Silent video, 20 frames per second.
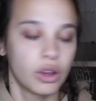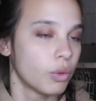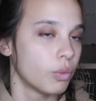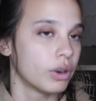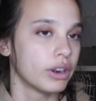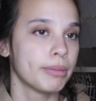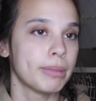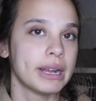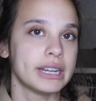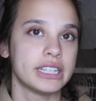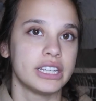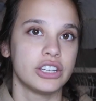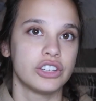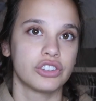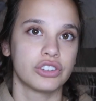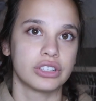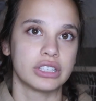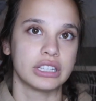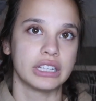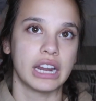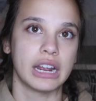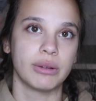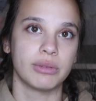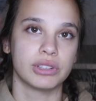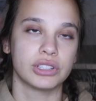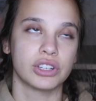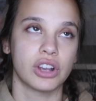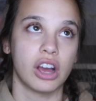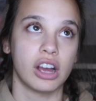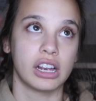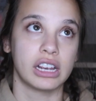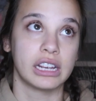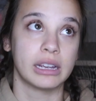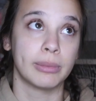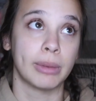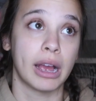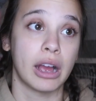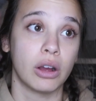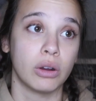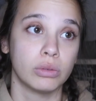One of my teachers today was talking
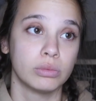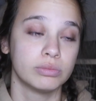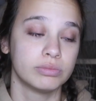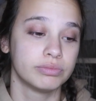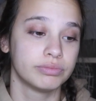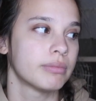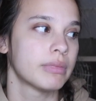about